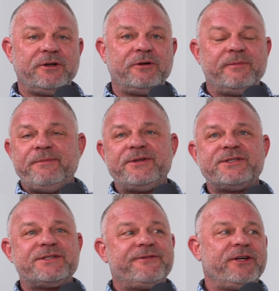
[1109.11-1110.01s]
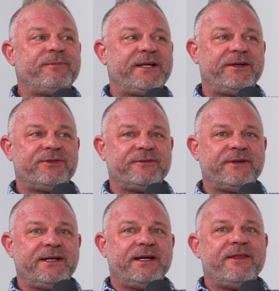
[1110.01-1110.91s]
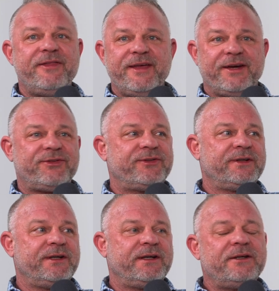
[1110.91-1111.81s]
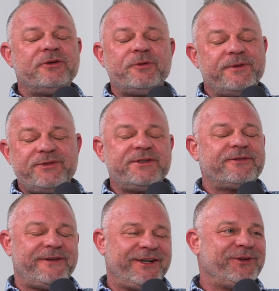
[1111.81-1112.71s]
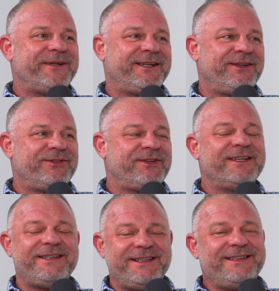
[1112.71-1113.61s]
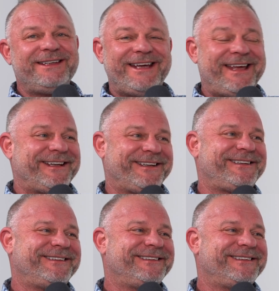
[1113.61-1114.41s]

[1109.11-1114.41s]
go, my business failed because of this. No, your business failed because you didn't get it.